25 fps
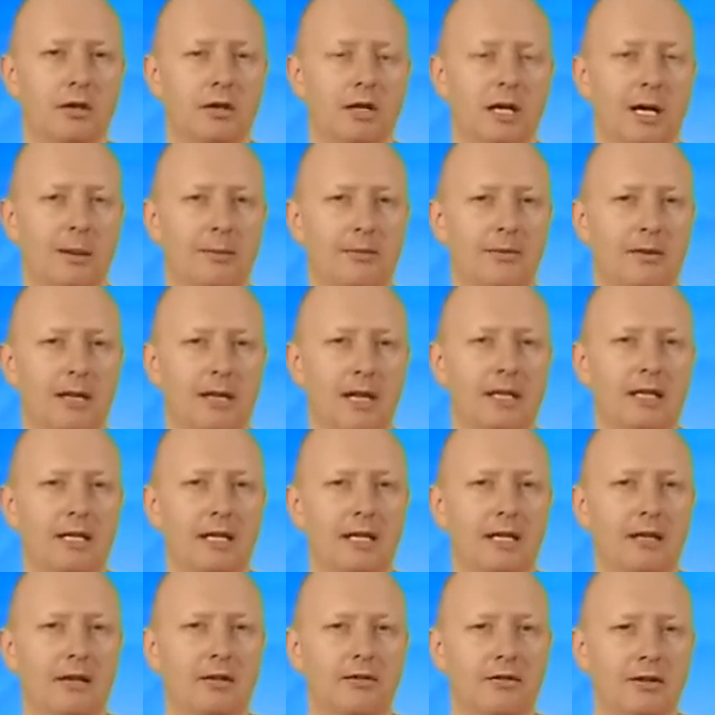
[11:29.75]

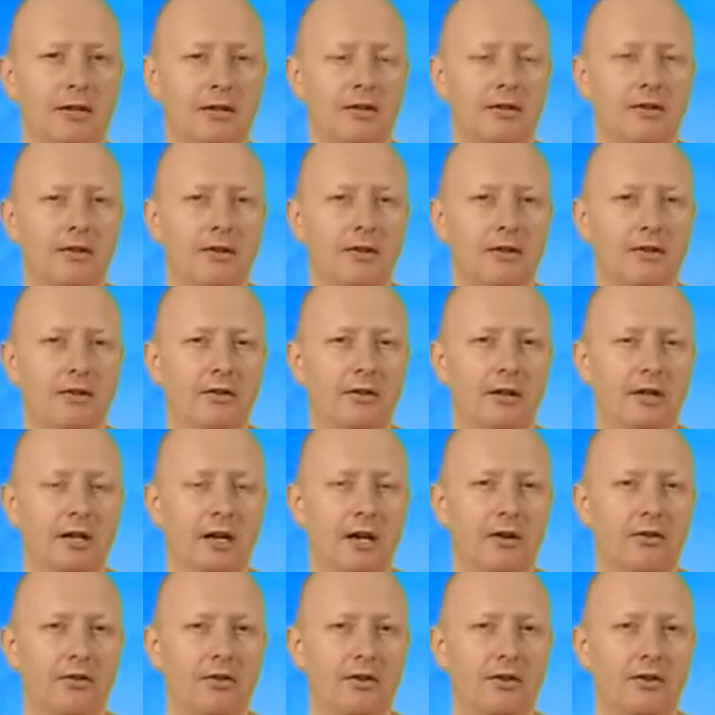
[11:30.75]
upstanding citizens in
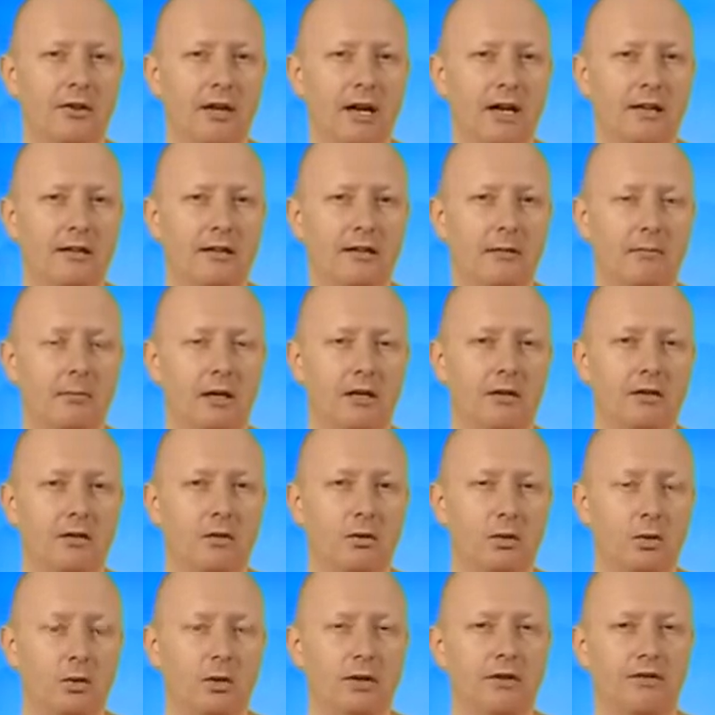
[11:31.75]
our society, but
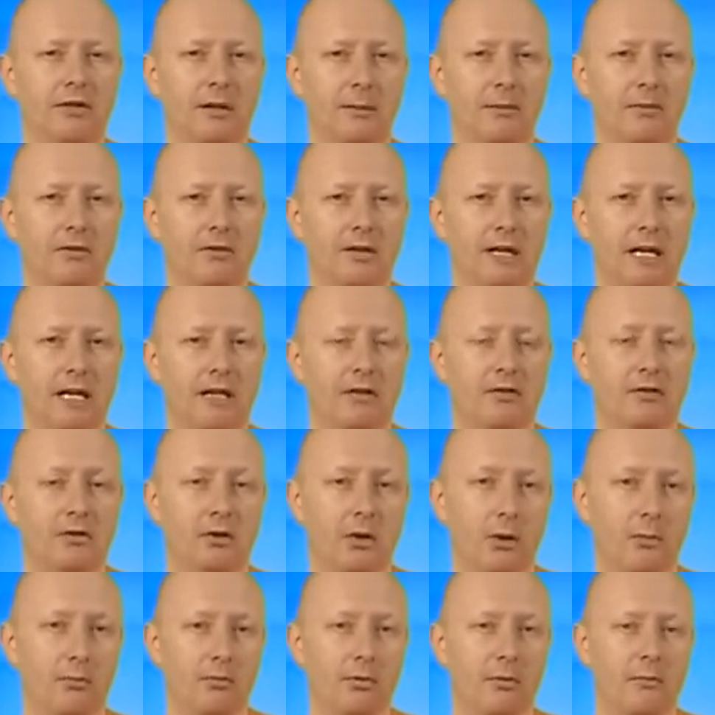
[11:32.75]
who at some stage
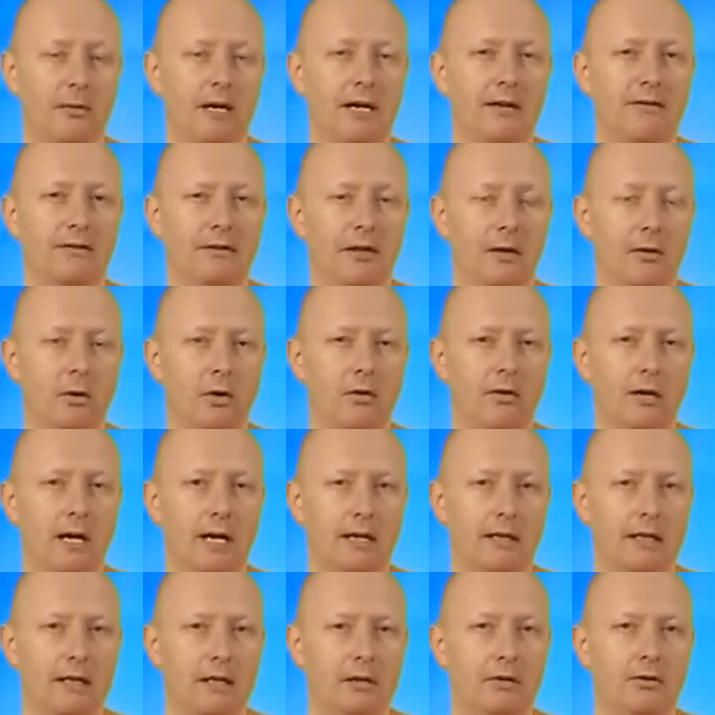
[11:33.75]
compromised their own
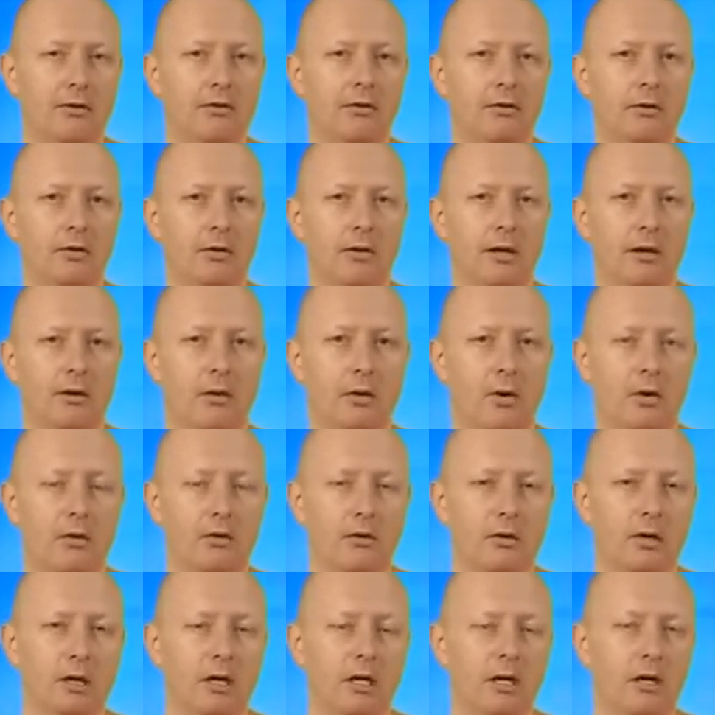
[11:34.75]
ideals or their
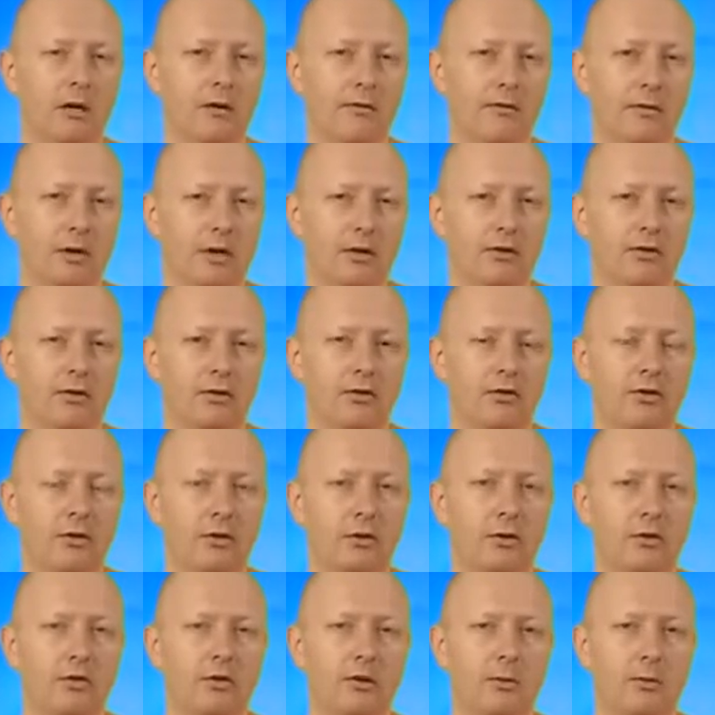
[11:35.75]
own virtues in
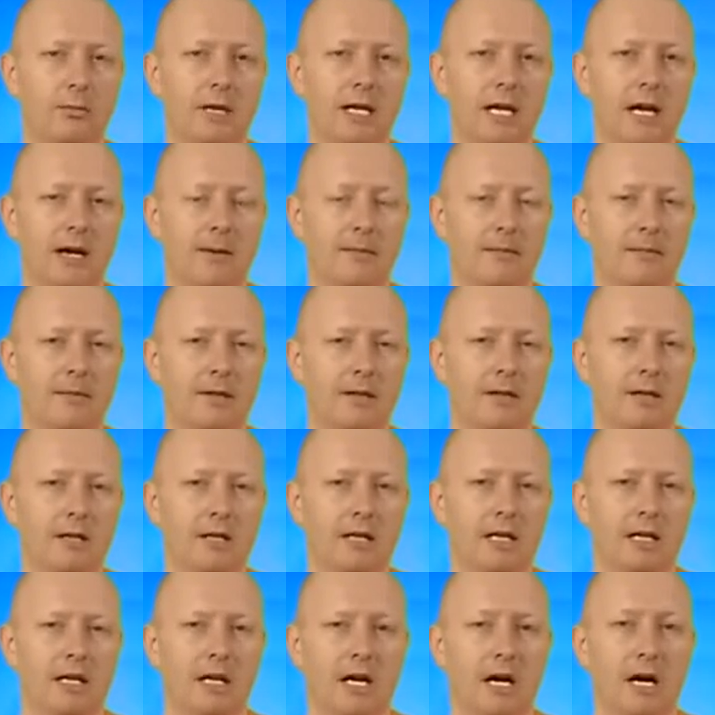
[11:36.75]
order to become
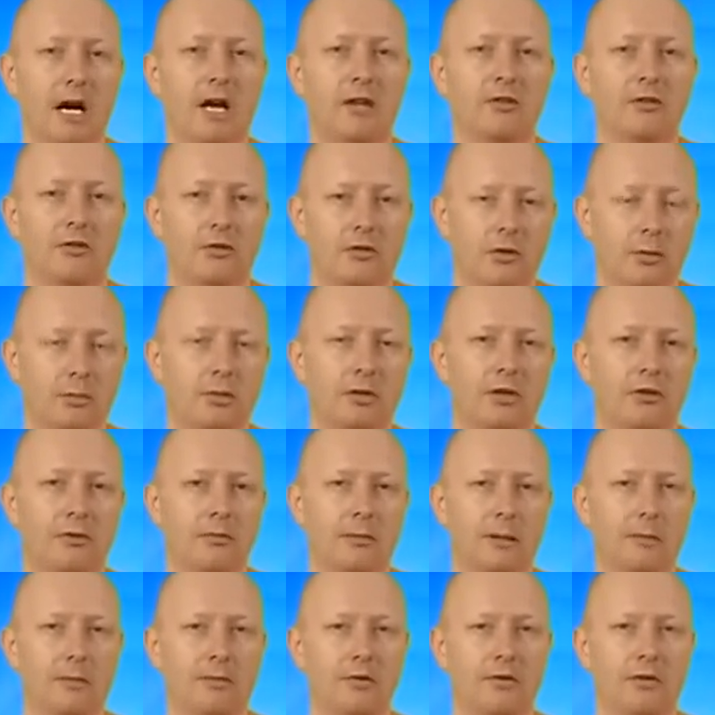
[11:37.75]
unscrupulous
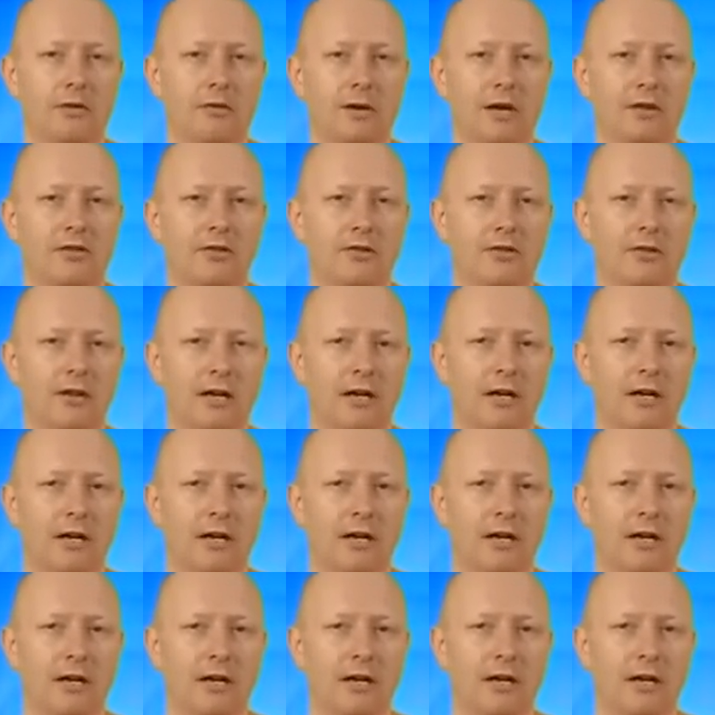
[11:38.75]
members of our society.